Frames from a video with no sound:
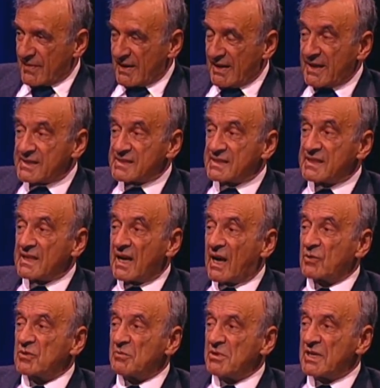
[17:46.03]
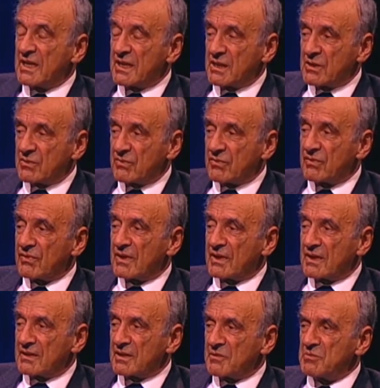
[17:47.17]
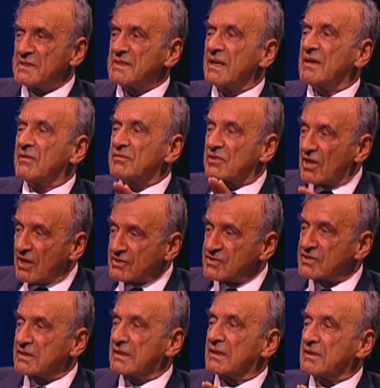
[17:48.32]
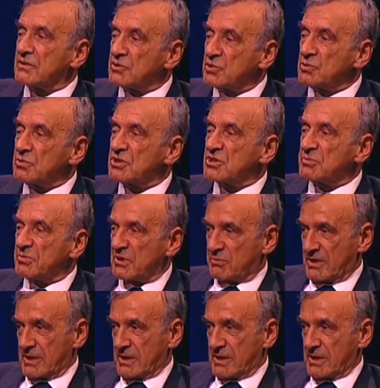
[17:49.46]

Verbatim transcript: Let's see how they behave. That means trust the Jewish people.